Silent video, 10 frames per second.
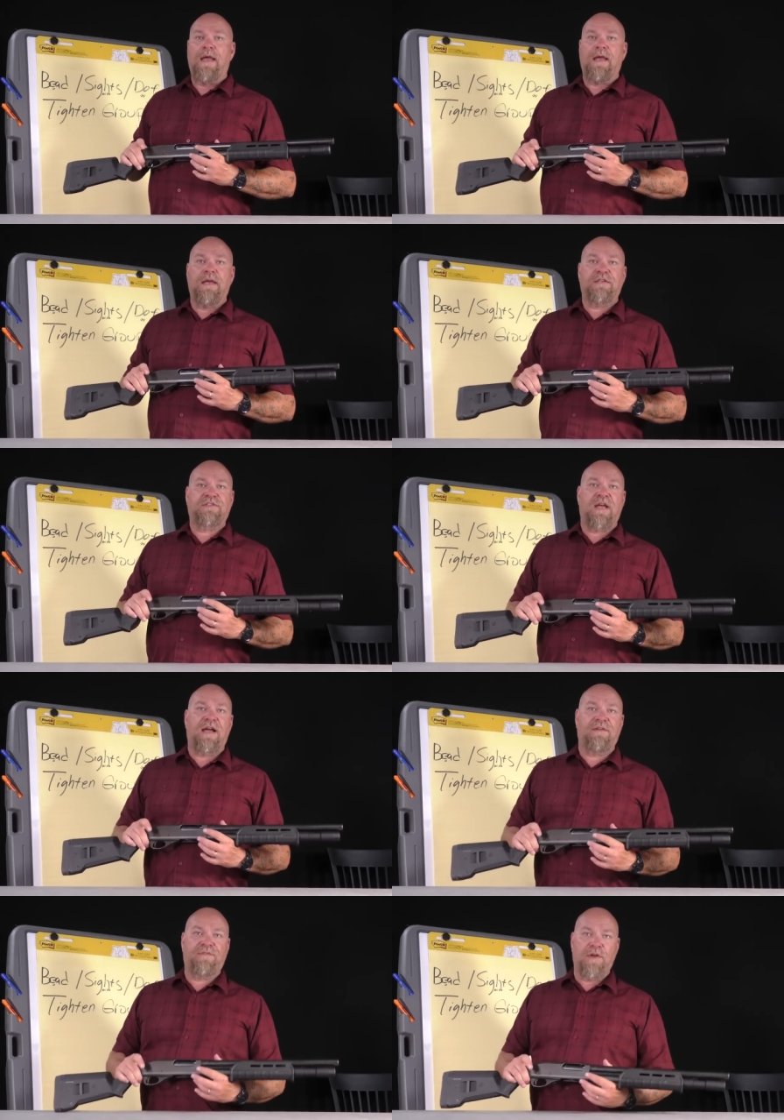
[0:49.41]
As
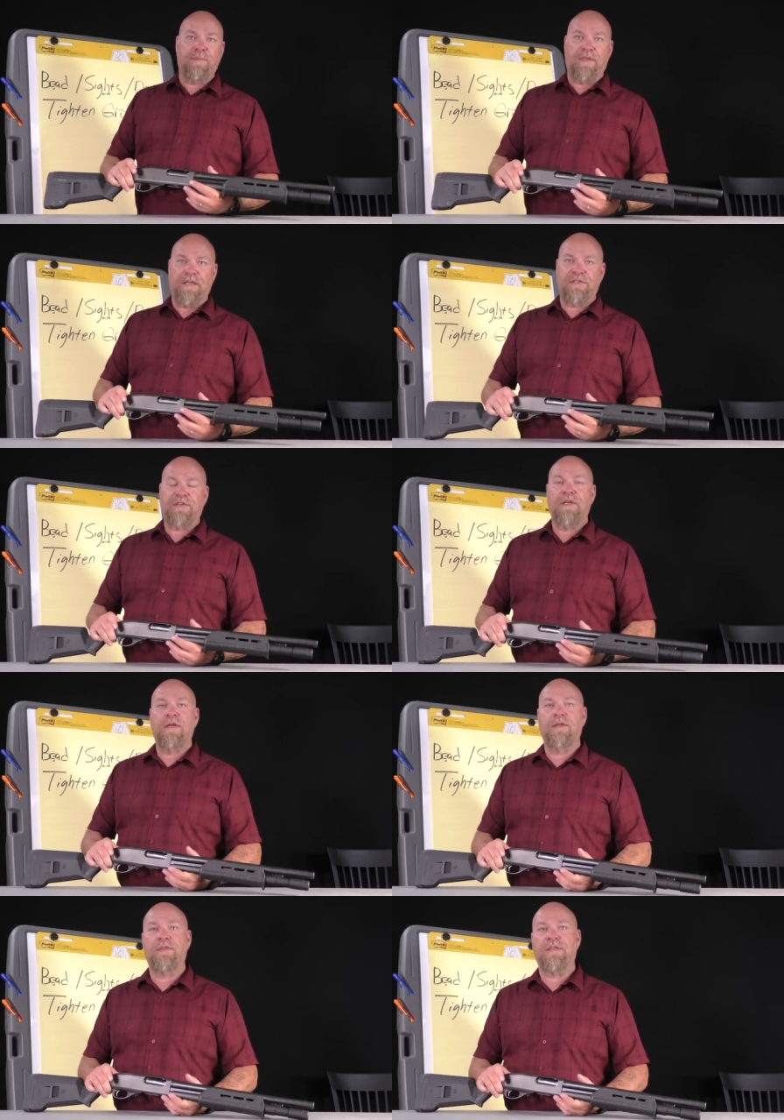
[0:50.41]
I film this,
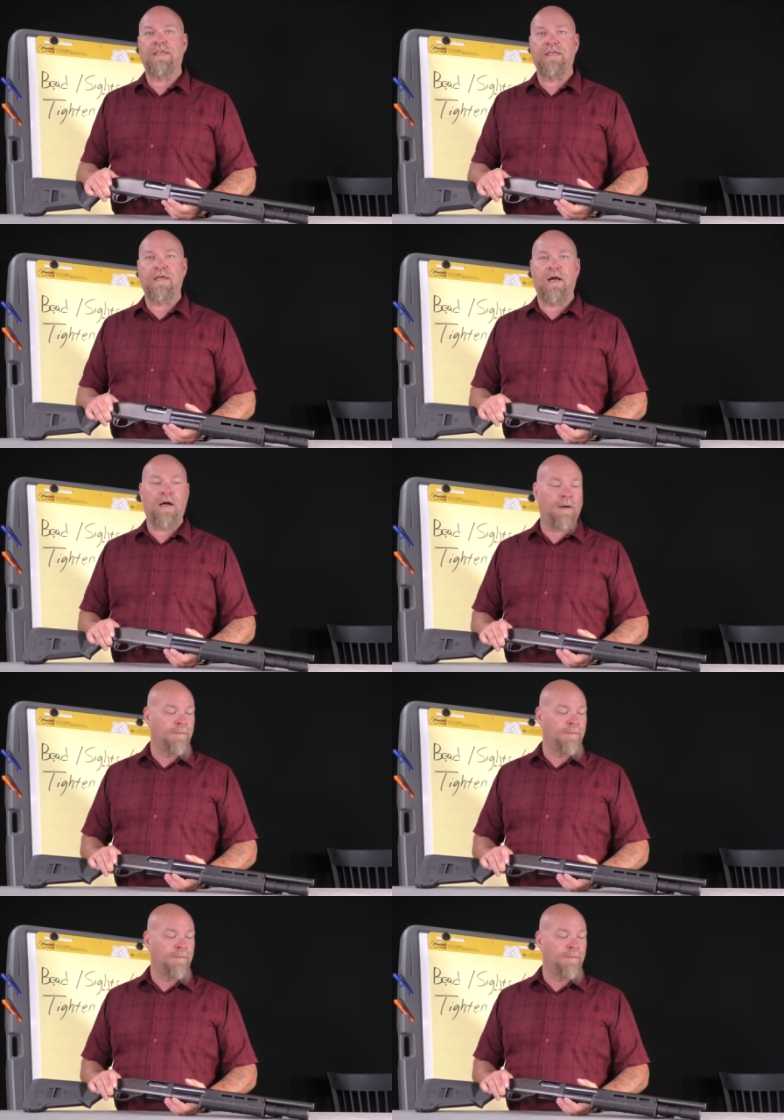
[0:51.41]
the uh,